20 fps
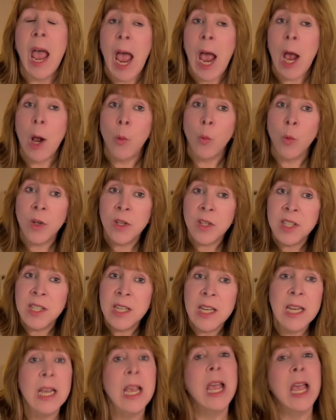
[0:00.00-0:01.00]
and we'll
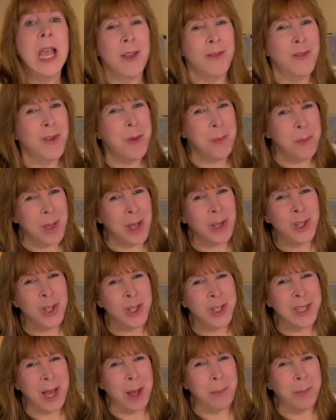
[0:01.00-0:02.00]
see if it
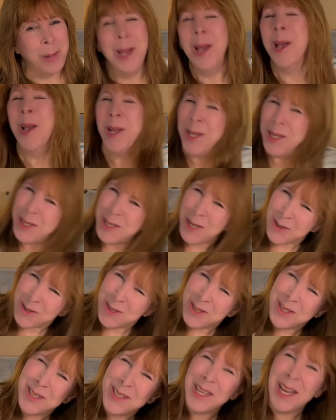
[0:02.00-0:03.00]
measures up. So
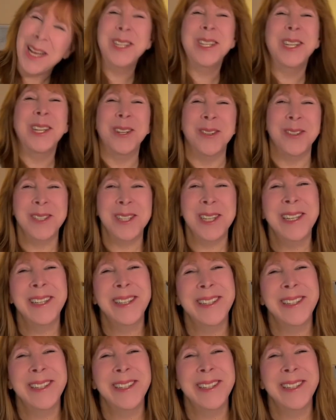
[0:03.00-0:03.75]
stay tuned.